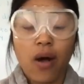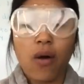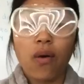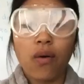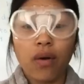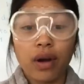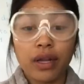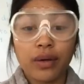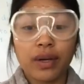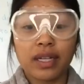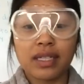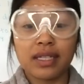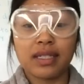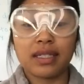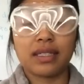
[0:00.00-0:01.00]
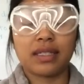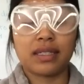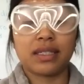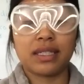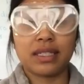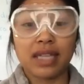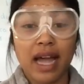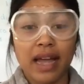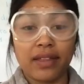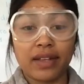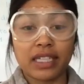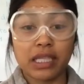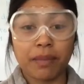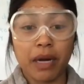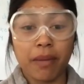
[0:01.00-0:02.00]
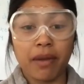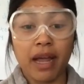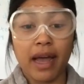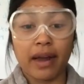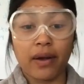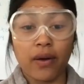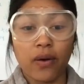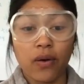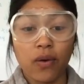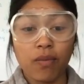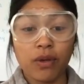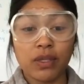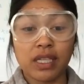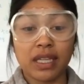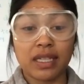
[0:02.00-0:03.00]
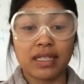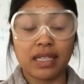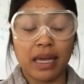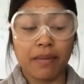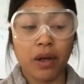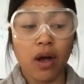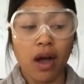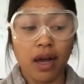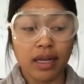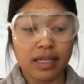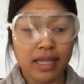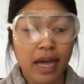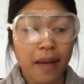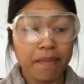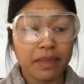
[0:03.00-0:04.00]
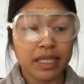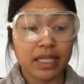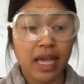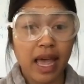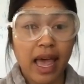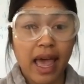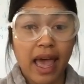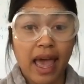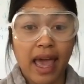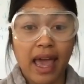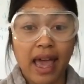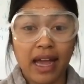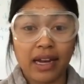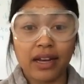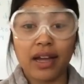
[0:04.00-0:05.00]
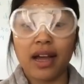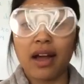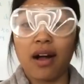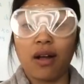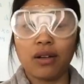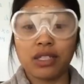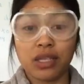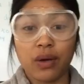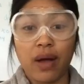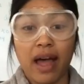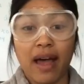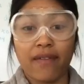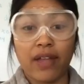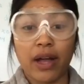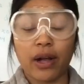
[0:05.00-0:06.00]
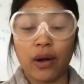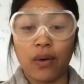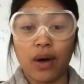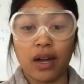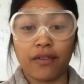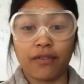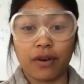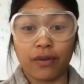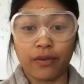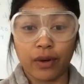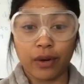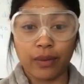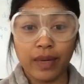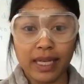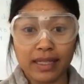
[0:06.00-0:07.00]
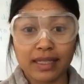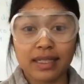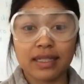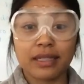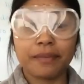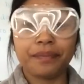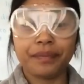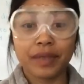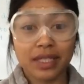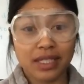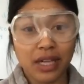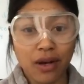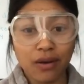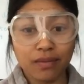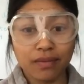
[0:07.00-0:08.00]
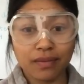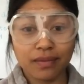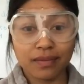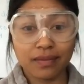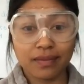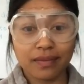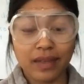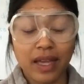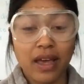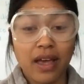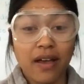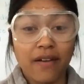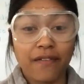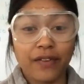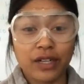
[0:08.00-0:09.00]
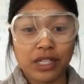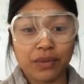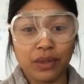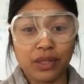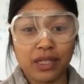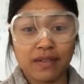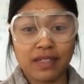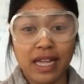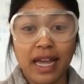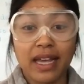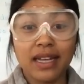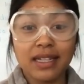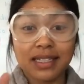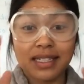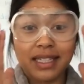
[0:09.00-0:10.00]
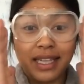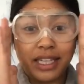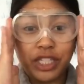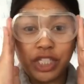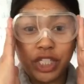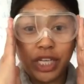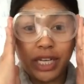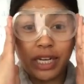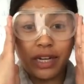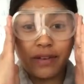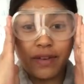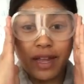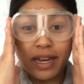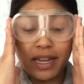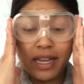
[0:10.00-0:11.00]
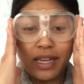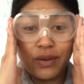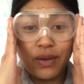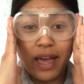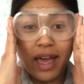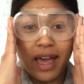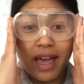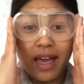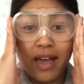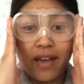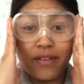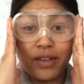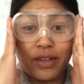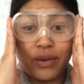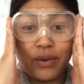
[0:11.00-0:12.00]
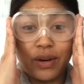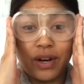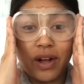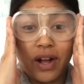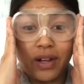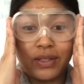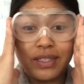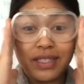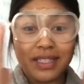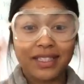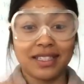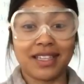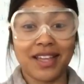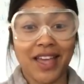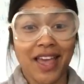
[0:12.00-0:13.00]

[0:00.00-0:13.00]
or you can just design the experiment at home using the same concepts and also have that go on for 4 weeks. So, first rules of science, get your gear ready. You have your goggles,